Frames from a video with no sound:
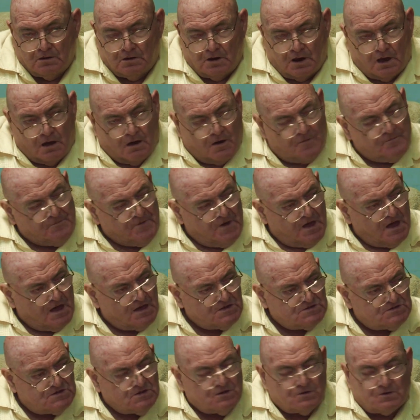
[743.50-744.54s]
Now, if
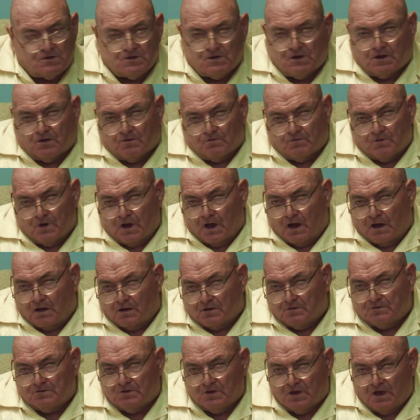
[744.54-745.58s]
I was to look
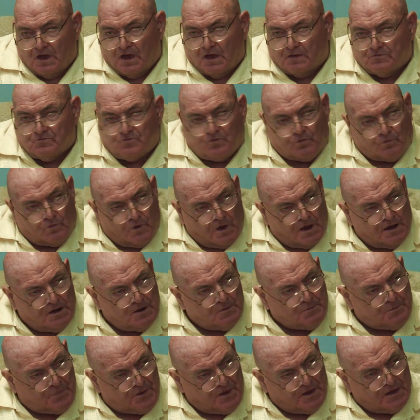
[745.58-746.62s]
around and try
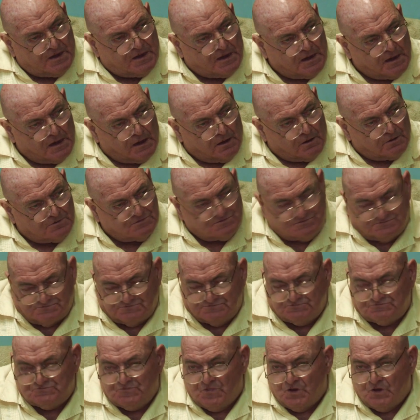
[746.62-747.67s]
to pick out
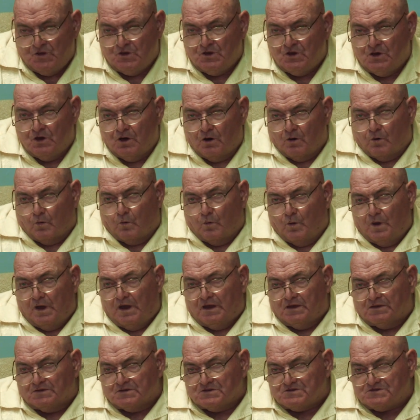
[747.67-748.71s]
a
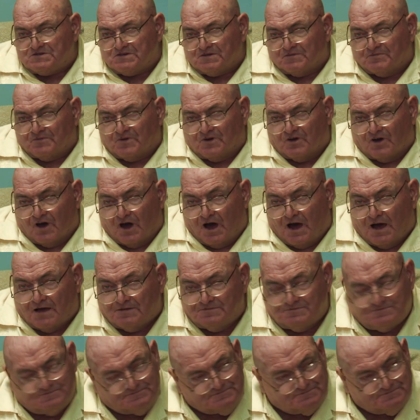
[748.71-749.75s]
weakness of God,